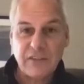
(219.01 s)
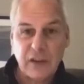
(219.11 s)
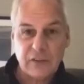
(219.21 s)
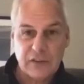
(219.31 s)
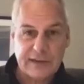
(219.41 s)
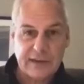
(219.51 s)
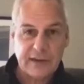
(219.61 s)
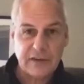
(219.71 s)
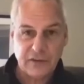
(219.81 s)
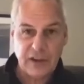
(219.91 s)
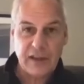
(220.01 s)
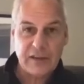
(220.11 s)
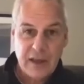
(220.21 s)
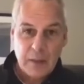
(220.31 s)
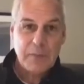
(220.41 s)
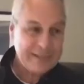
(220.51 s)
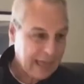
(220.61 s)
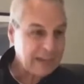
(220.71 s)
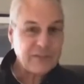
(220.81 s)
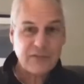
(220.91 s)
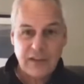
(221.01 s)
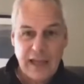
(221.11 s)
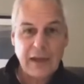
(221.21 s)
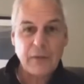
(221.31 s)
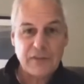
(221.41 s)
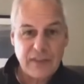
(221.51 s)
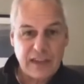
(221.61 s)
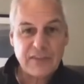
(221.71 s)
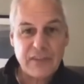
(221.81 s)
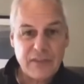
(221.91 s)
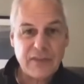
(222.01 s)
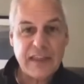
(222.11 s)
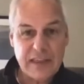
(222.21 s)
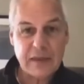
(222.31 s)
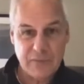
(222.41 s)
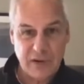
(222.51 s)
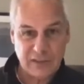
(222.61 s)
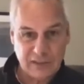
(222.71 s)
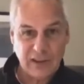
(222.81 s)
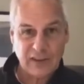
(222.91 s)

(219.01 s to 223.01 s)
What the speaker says: That sounds like a cliche, but that's the language. That's the thinking process.